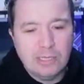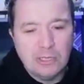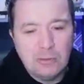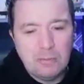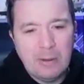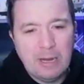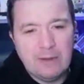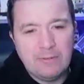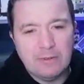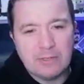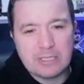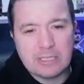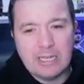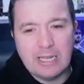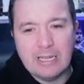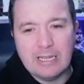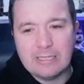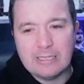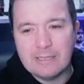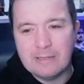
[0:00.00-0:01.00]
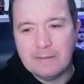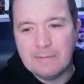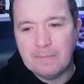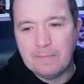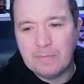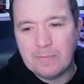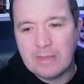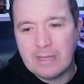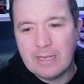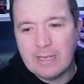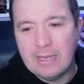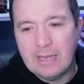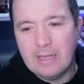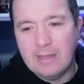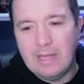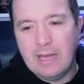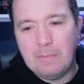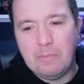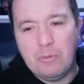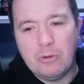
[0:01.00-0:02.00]
Pafos, guys.
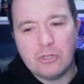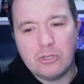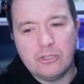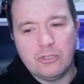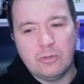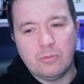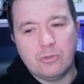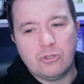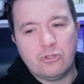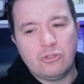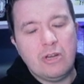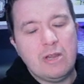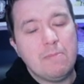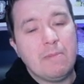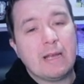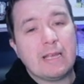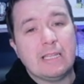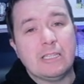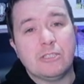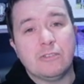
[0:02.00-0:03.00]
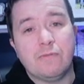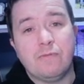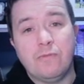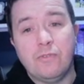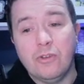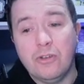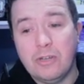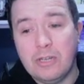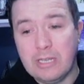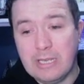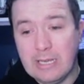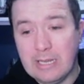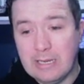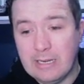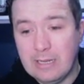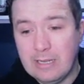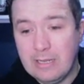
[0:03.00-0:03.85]
That pushes up straight back into third again.